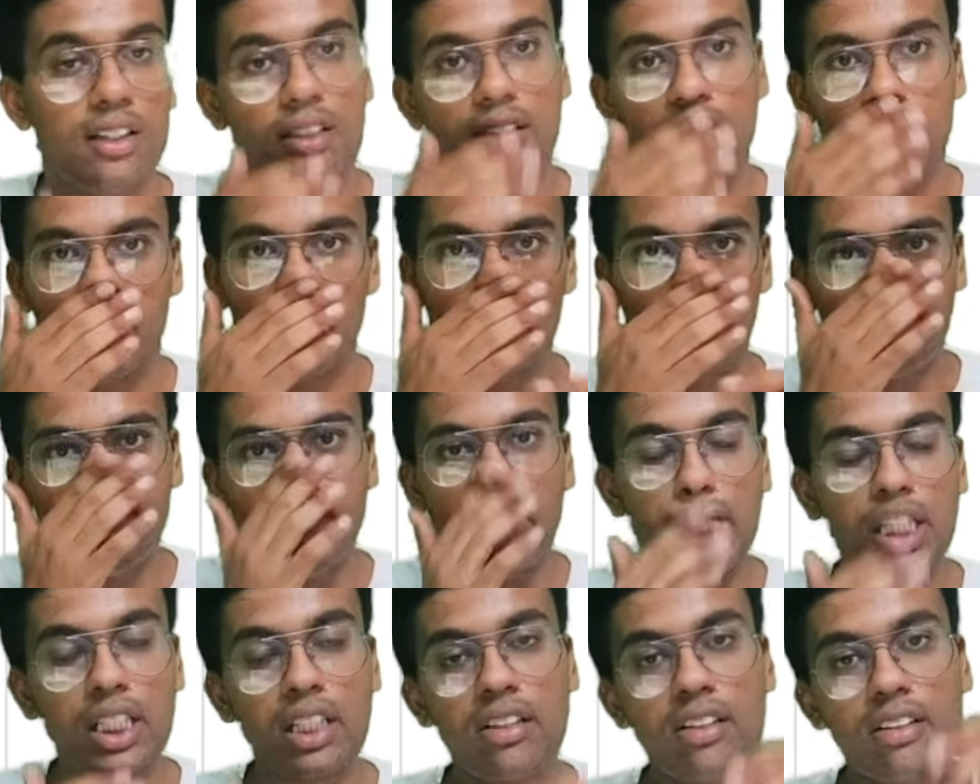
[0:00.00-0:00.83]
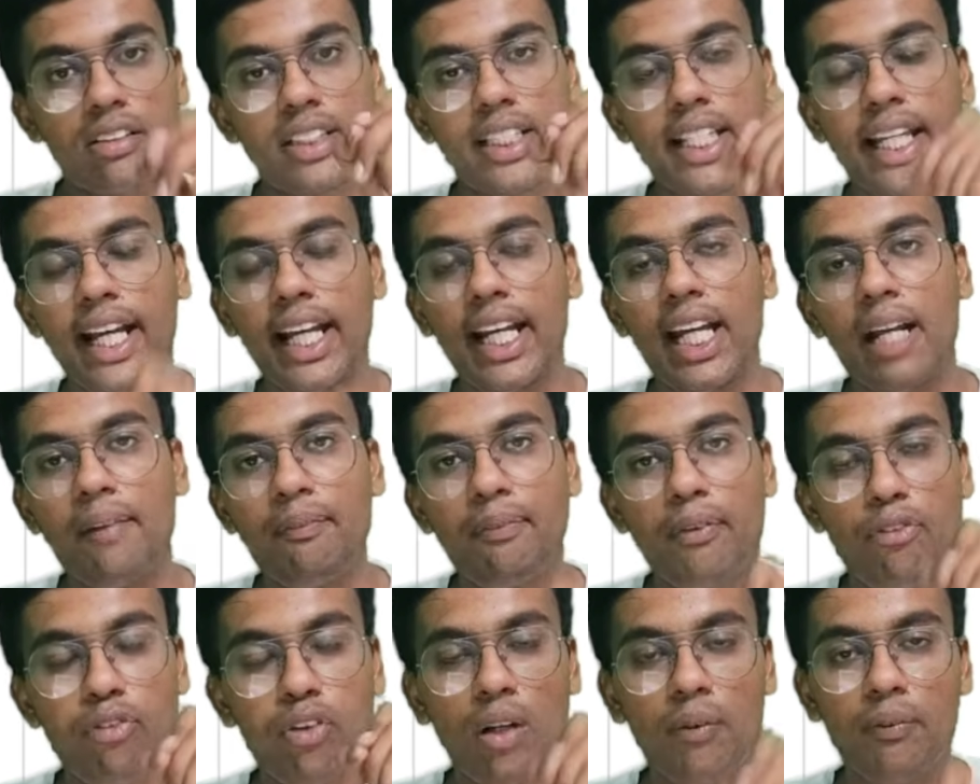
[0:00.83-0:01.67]
The first CIRP
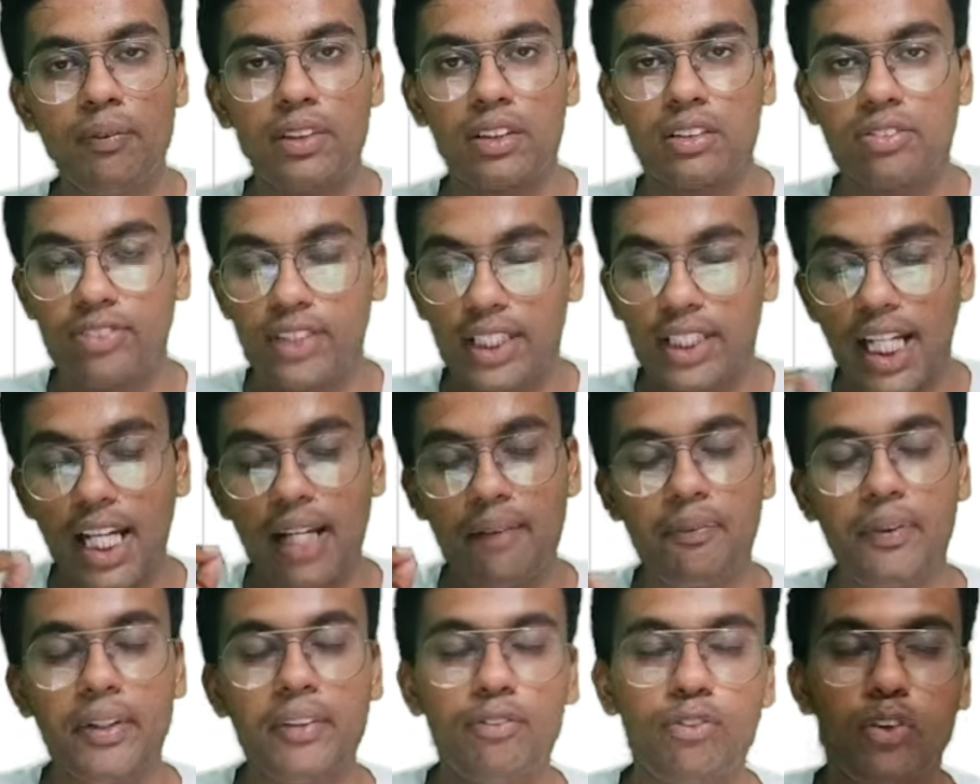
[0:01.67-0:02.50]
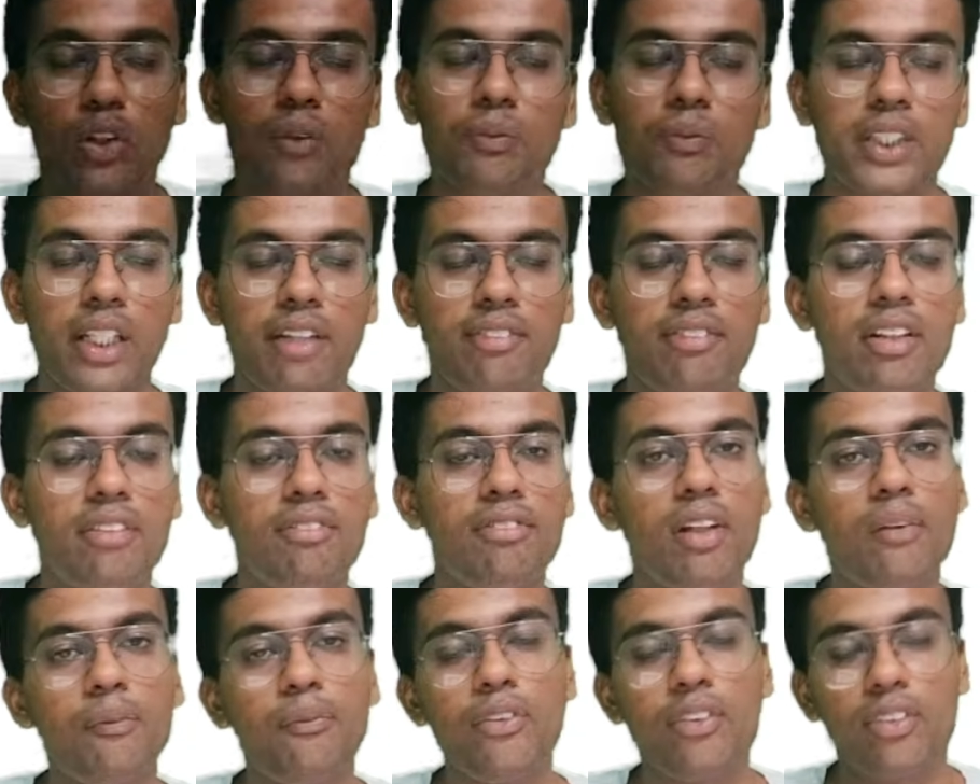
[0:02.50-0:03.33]
form is CIRP form 7
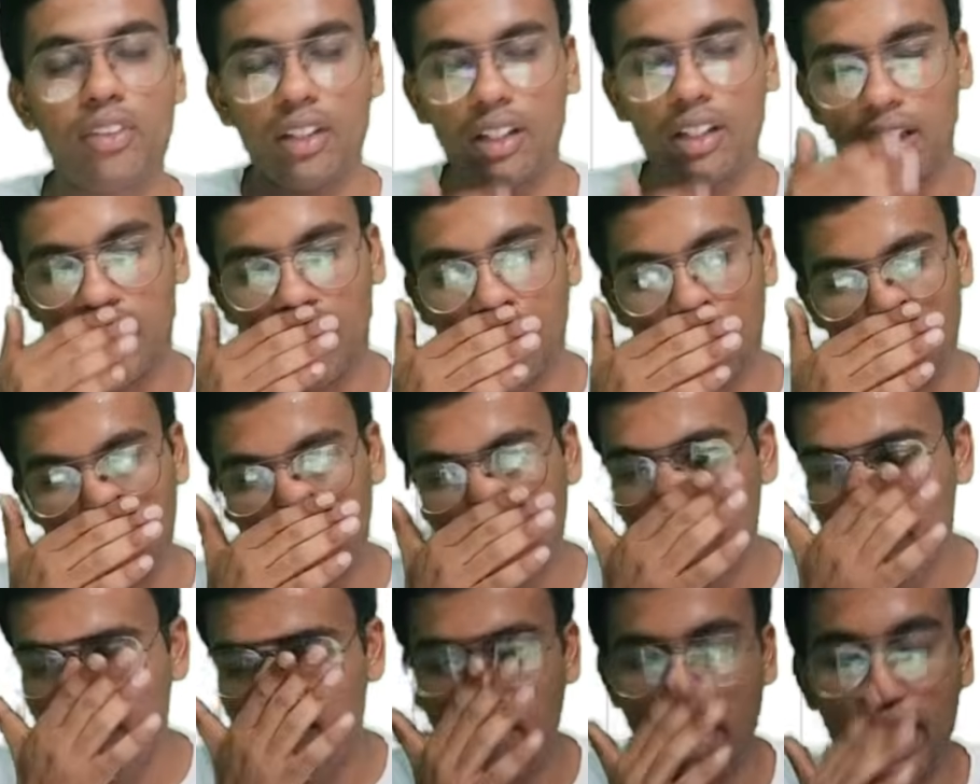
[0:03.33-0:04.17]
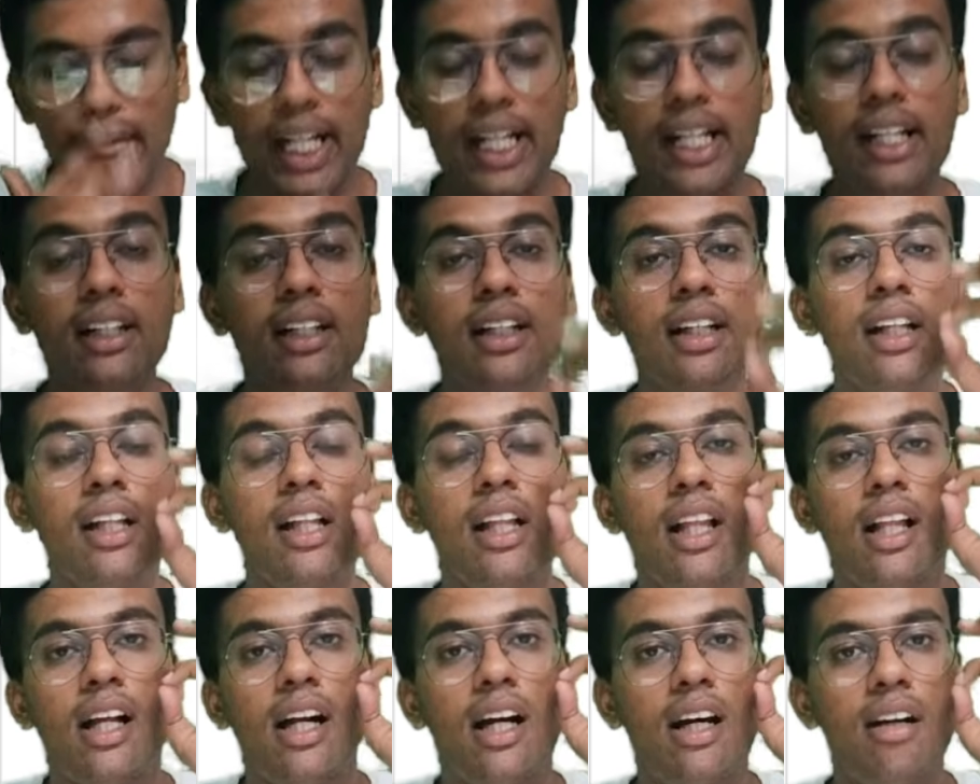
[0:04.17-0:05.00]
will be filed
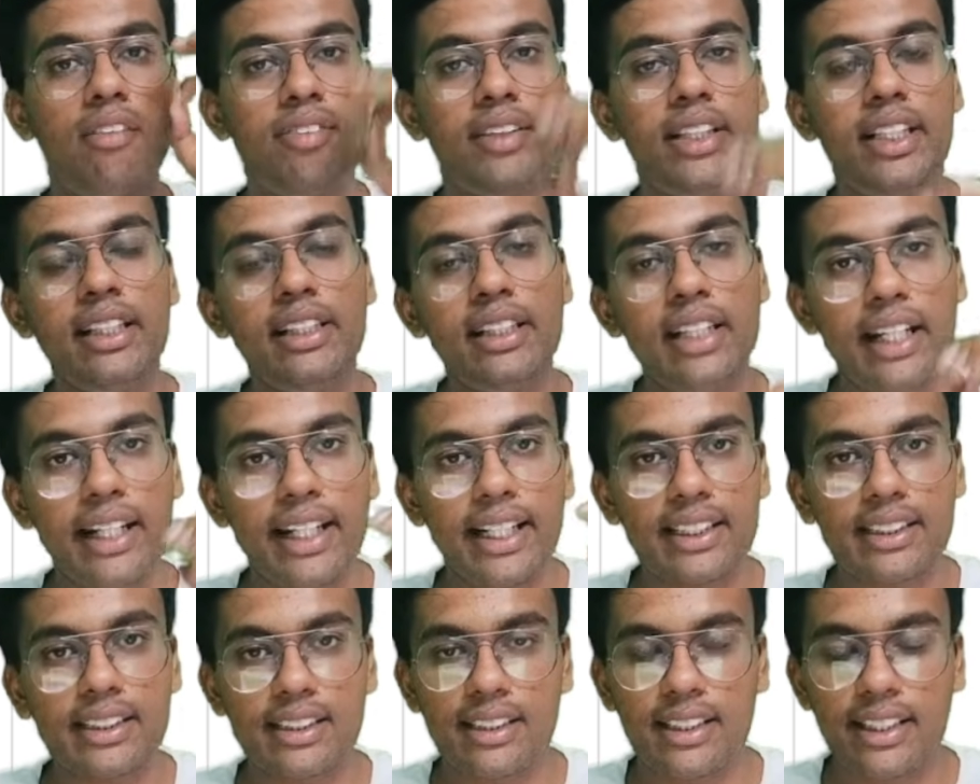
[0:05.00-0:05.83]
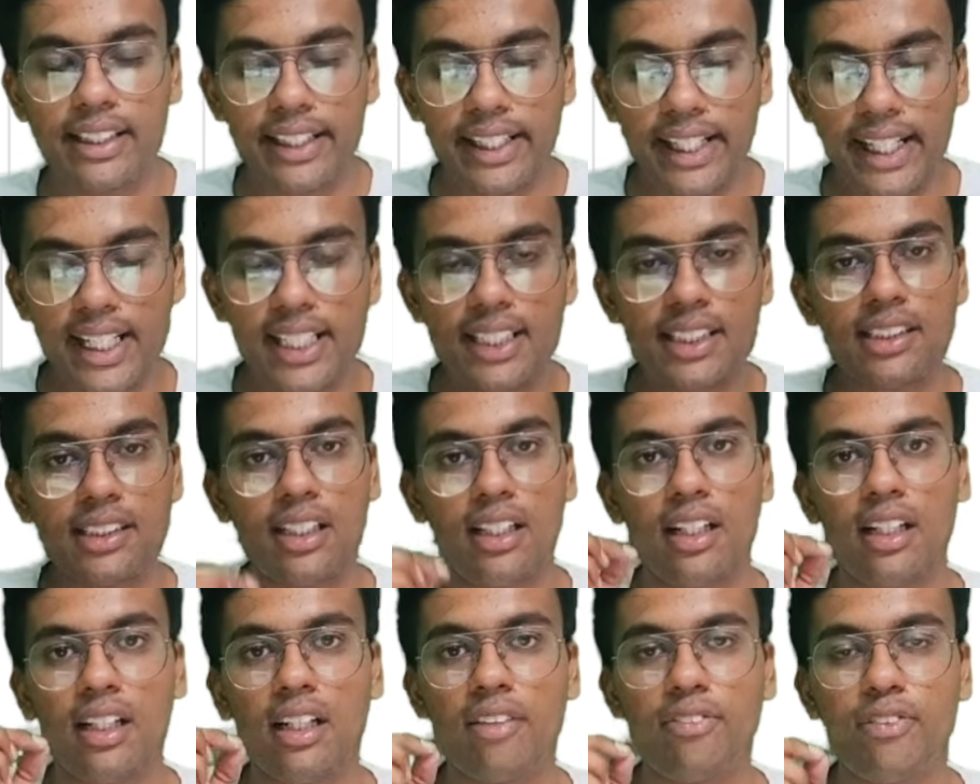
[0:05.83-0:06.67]
within the next 3 days
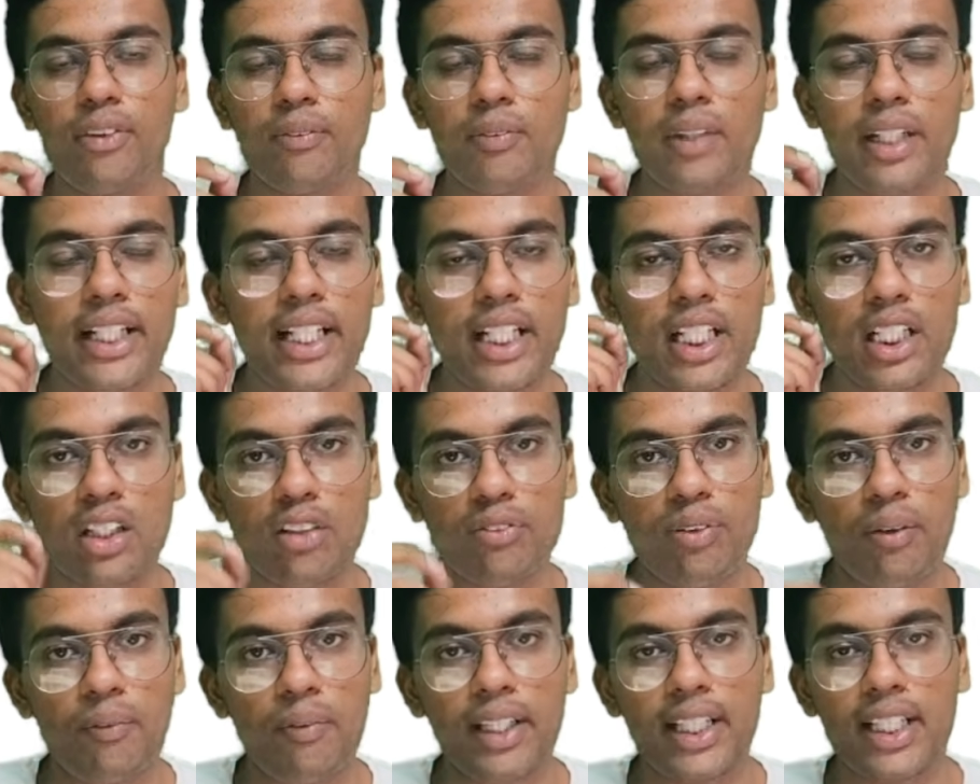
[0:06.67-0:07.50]
from the date of public